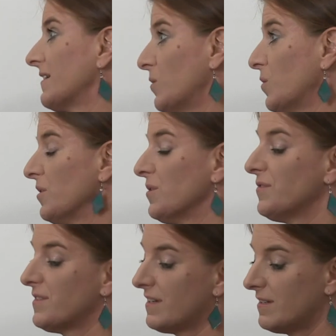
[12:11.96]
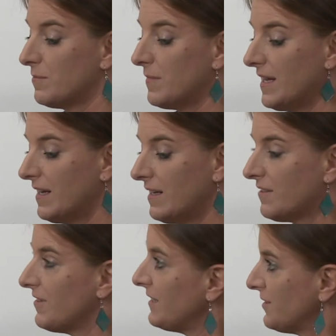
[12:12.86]
one of the main
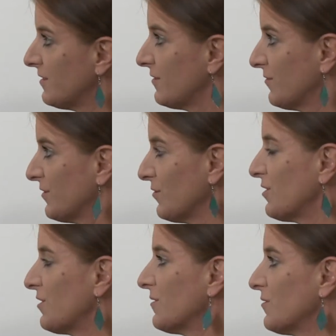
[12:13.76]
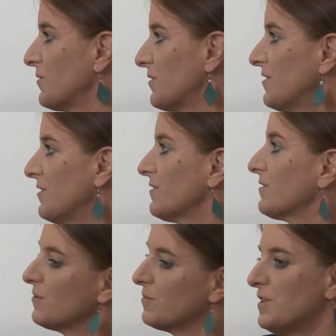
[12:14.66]
advantages of social entrepreneurs
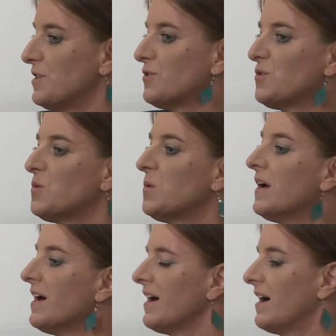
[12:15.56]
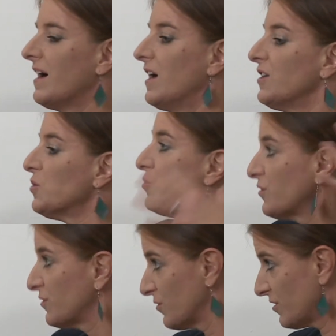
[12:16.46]
compared to a huge
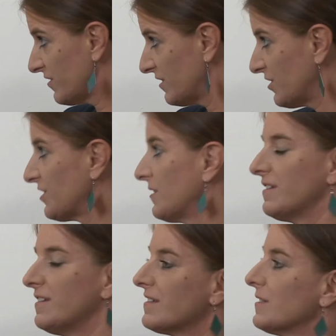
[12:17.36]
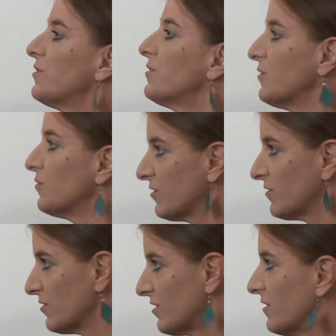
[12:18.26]
social system or a huge
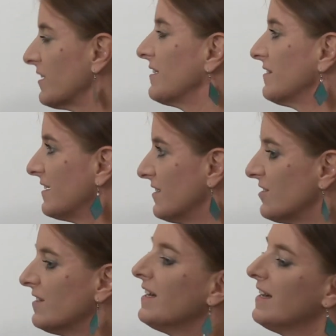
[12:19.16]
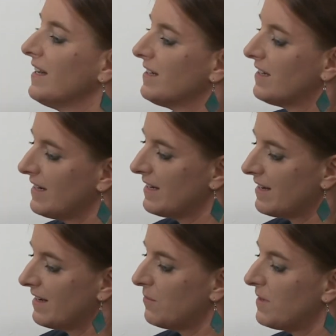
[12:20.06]
social organization. They
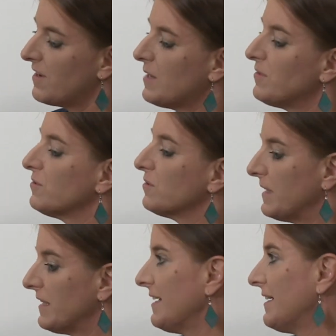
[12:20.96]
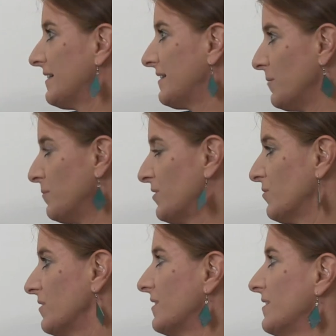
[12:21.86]
were able to quickly adapt to
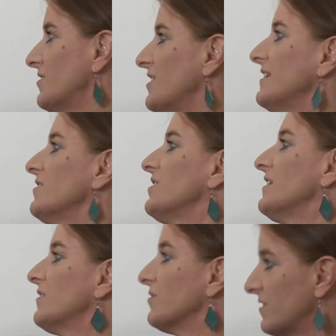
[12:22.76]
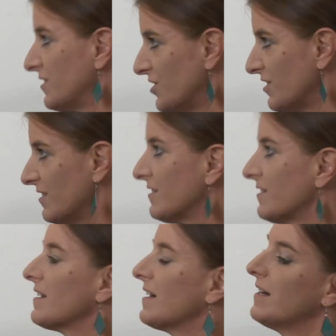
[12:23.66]
the changing conditions,
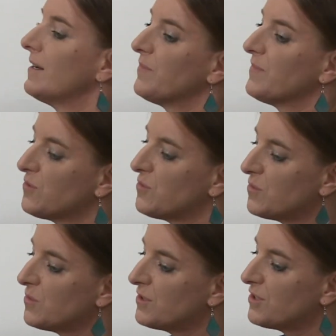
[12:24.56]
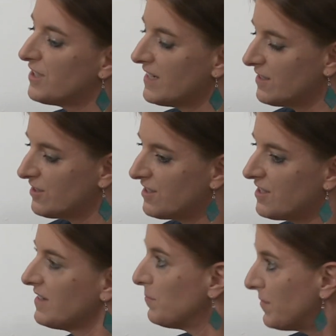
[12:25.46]
to change their
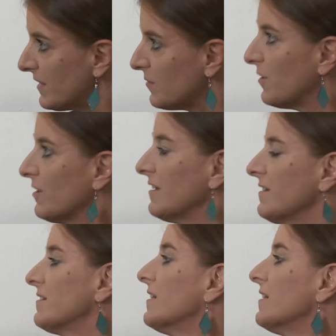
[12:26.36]
impact models,